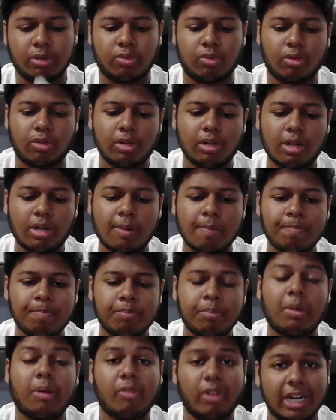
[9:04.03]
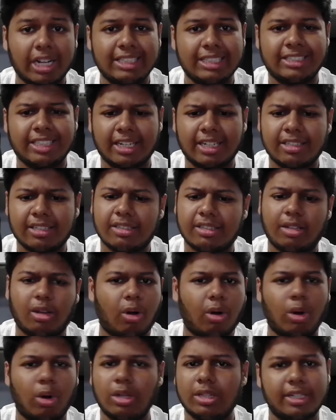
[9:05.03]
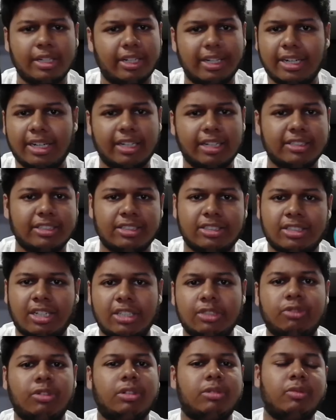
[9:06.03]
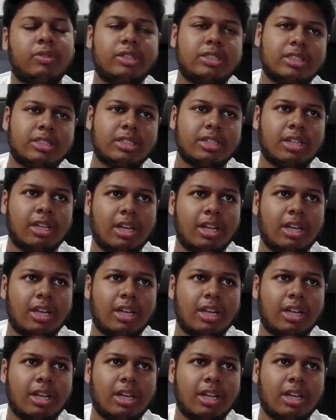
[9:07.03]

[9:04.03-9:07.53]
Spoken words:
phone. But when I checked, all the data had just transferred, which